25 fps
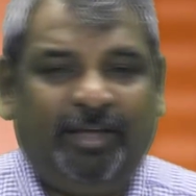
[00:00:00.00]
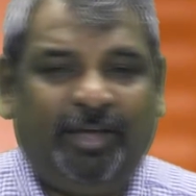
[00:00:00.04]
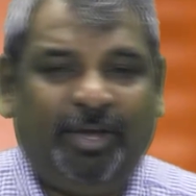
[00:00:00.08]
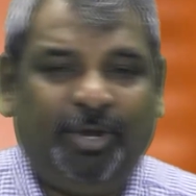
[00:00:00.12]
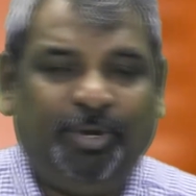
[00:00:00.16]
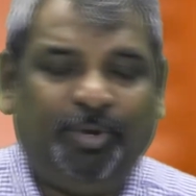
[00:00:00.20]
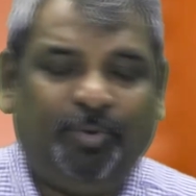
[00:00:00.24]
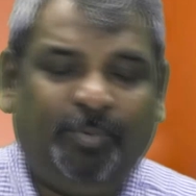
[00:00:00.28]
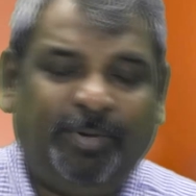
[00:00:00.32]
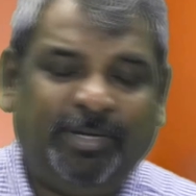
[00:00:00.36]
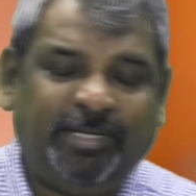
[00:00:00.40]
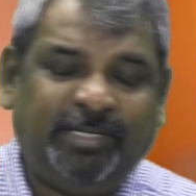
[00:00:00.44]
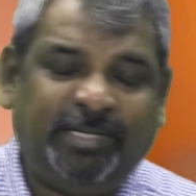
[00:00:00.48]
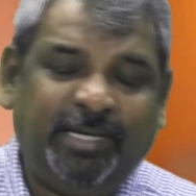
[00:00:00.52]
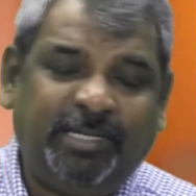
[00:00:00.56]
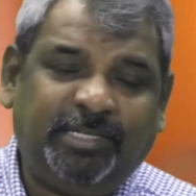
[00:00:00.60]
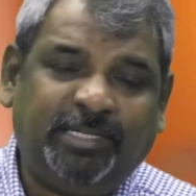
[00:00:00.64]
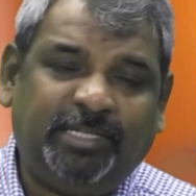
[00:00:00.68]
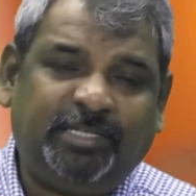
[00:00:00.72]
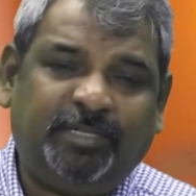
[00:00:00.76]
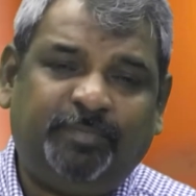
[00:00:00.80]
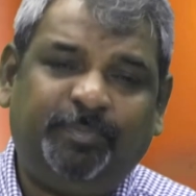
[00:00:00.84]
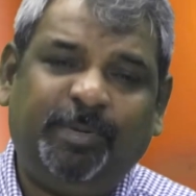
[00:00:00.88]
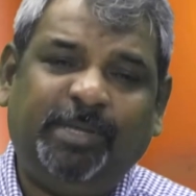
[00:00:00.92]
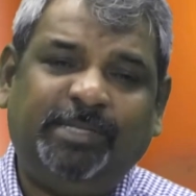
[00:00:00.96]
You know, when
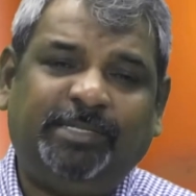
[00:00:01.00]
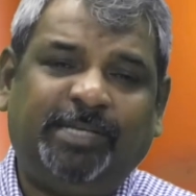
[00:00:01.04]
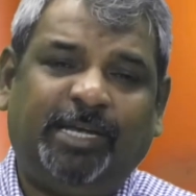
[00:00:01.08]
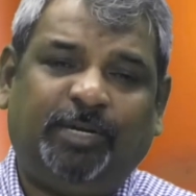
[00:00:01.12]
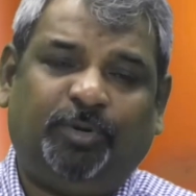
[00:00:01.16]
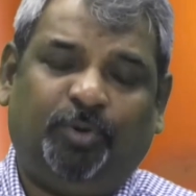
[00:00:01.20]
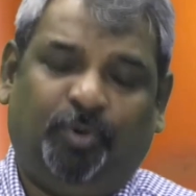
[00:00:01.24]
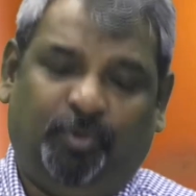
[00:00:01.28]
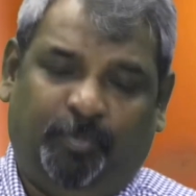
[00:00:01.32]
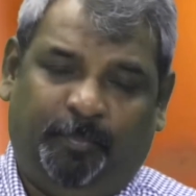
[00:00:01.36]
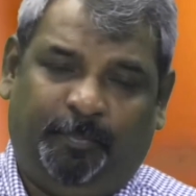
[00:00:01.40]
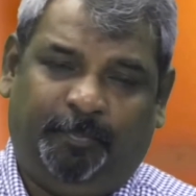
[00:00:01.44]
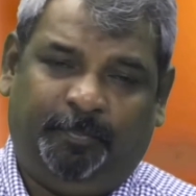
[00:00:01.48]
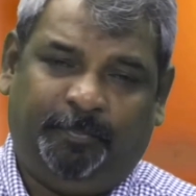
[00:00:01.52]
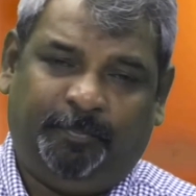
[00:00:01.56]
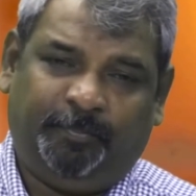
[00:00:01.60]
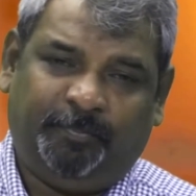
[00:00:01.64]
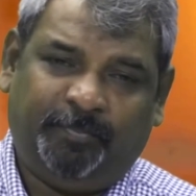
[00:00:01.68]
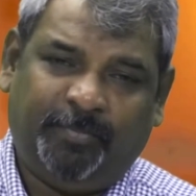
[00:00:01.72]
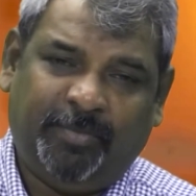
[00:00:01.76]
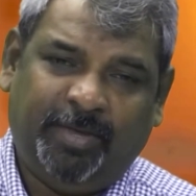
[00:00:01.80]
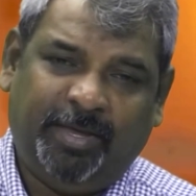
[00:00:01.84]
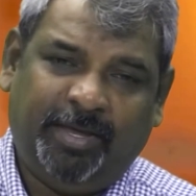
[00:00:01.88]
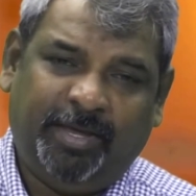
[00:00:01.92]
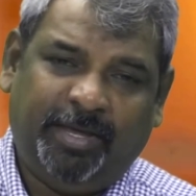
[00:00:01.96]
Jesus feels at home,
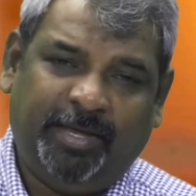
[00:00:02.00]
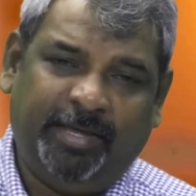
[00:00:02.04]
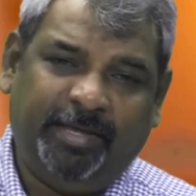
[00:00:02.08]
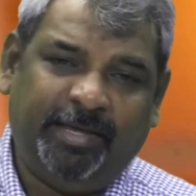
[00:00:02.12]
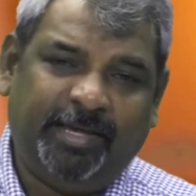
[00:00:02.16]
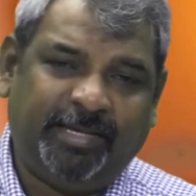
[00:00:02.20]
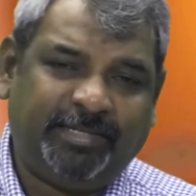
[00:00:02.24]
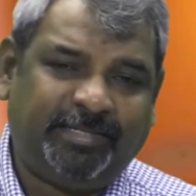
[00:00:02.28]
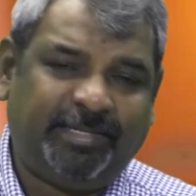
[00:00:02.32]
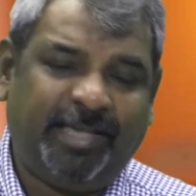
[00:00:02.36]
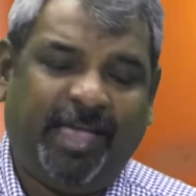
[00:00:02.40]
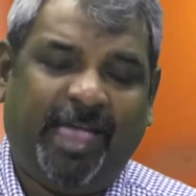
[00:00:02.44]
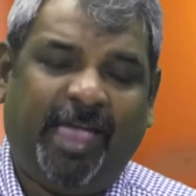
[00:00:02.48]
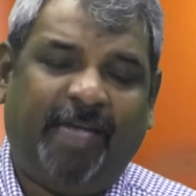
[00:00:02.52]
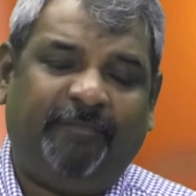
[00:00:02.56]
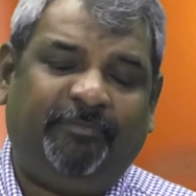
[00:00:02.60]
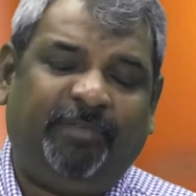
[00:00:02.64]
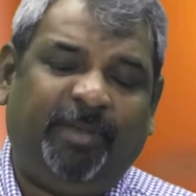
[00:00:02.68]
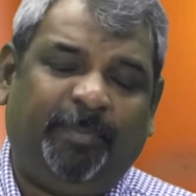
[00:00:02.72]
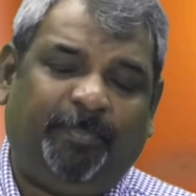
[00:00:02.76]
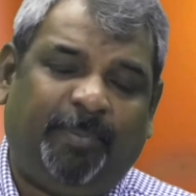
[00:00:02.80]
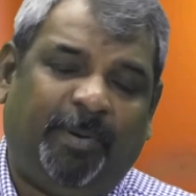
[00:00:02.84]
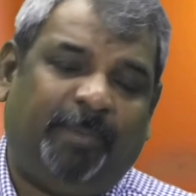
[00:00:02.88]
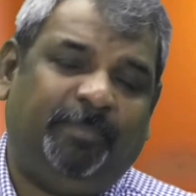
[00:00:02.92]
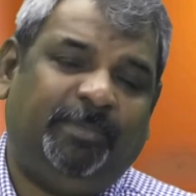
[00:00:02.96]
he has
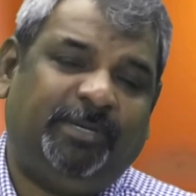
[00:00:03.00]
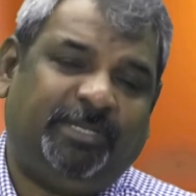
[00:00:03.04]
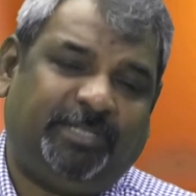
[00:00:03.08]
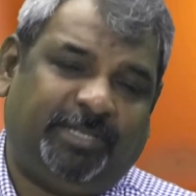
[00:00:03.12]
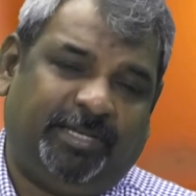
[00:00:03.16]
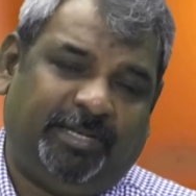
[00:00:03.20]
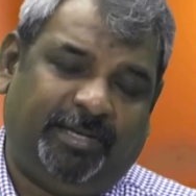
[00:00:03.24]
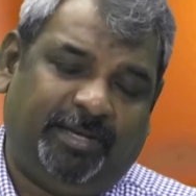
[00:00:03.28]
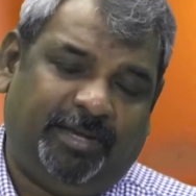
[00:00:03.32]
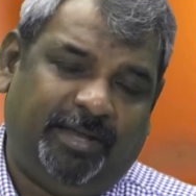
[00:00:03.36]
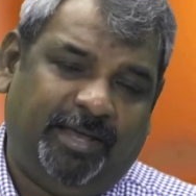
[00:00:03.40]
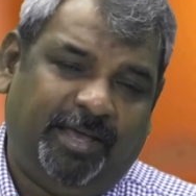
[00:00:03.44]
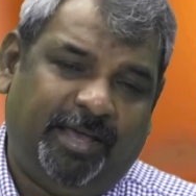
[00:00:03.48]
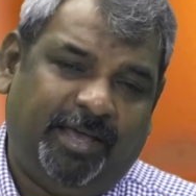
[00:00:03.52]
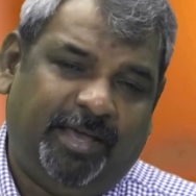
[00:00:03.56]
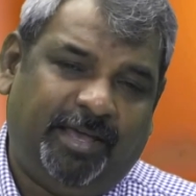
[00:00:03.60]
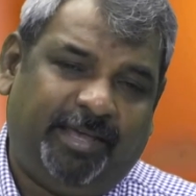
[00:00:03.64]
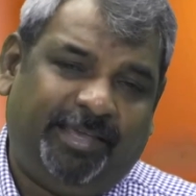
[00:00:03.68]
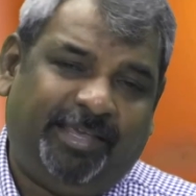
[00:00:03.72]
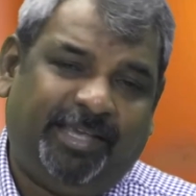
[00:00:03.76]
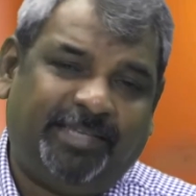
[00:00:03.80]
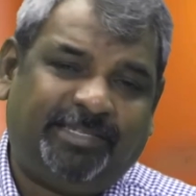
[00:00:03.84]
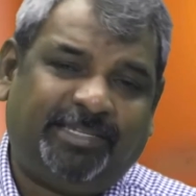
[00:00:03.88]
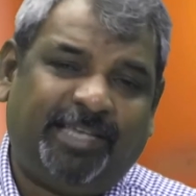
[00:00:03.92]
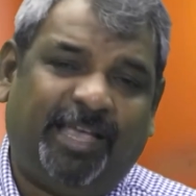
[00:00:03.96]
every permission,
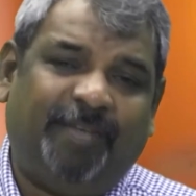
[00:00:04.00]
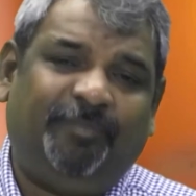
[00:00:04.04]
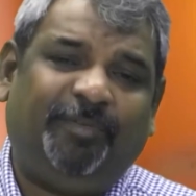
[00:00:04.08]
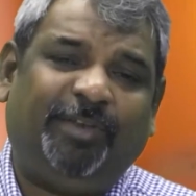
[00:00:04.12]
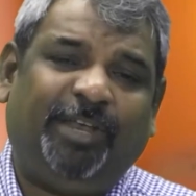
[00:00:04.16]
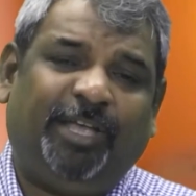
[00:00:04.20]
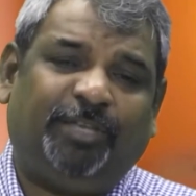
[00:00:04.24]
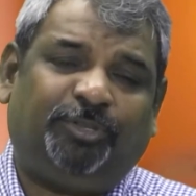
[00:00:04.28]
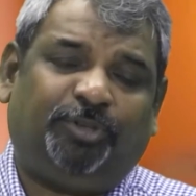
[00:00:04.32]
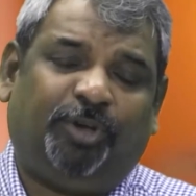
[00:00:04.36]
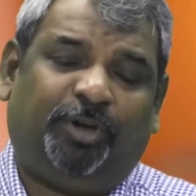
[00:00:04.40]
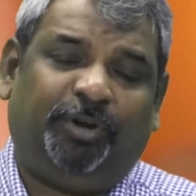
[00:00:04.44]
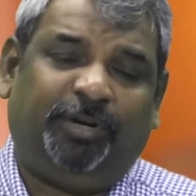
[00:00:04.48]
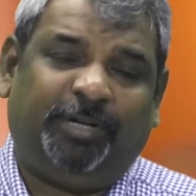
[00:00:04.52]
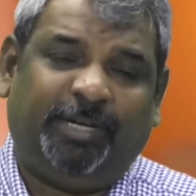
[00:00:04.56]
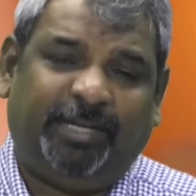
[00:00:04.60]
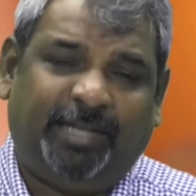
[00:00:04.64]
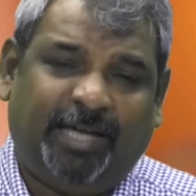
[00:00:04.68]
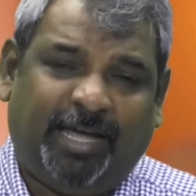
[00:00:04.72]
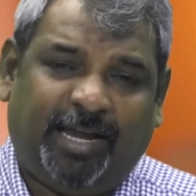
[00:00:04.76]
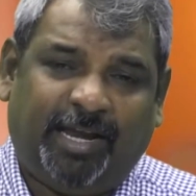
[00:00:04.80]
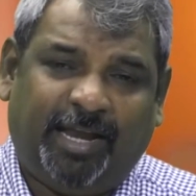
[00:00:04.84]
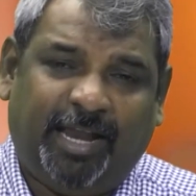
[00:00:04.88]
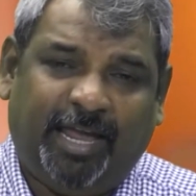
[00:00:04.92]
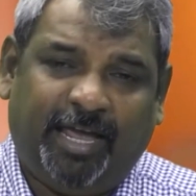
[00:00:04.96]
he has every authority in
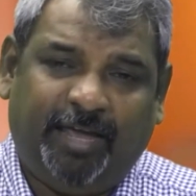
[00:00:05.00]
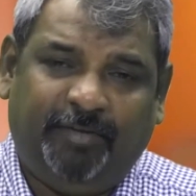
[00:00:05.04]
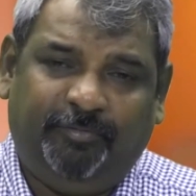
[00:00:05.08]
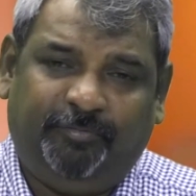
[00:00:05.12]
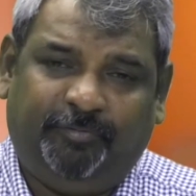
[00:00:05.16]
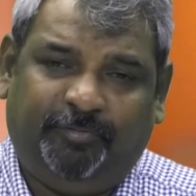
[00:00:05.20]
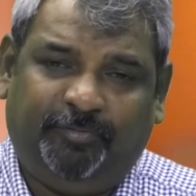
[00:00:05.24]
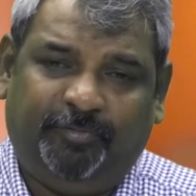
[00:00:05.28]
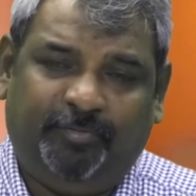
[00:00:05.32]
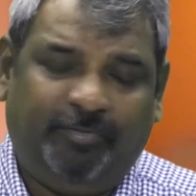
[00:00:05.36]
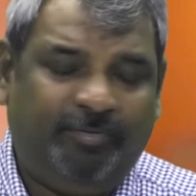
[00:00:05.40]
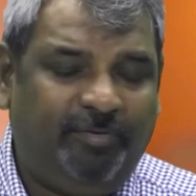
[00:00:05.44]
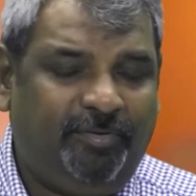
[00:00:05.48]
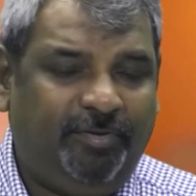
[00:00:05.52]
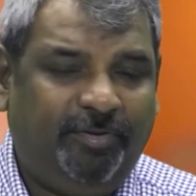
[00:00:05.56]
our life